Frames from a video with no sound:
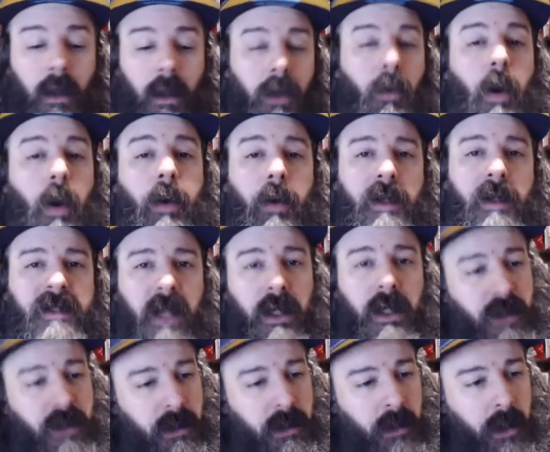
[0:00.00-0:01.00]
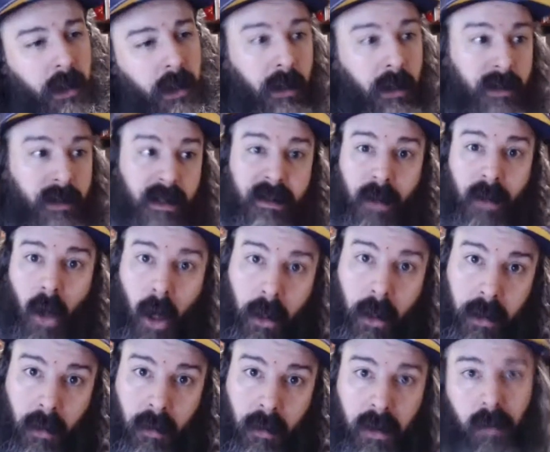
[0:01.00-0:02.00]
you enter a dungeon and it says
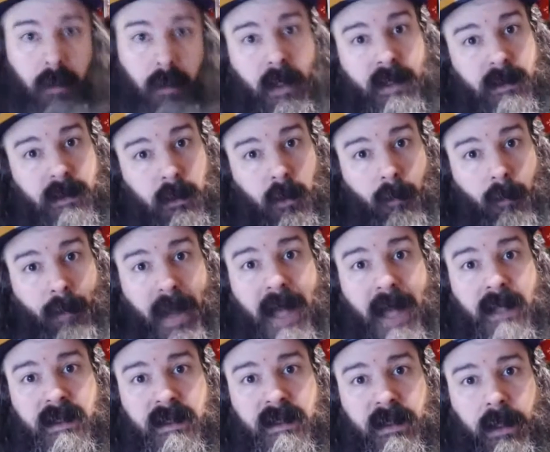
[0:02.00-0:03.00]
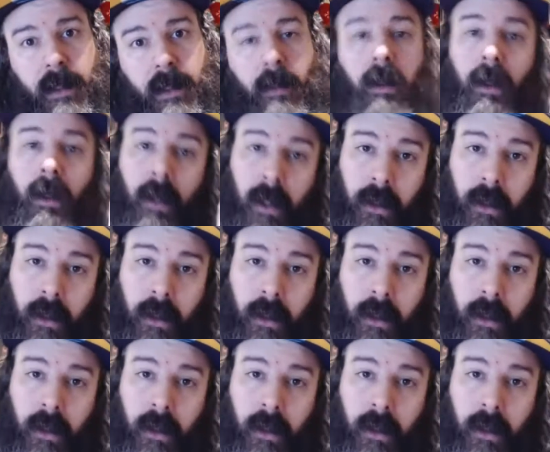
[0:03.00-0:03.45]
audio cue and has a little box there,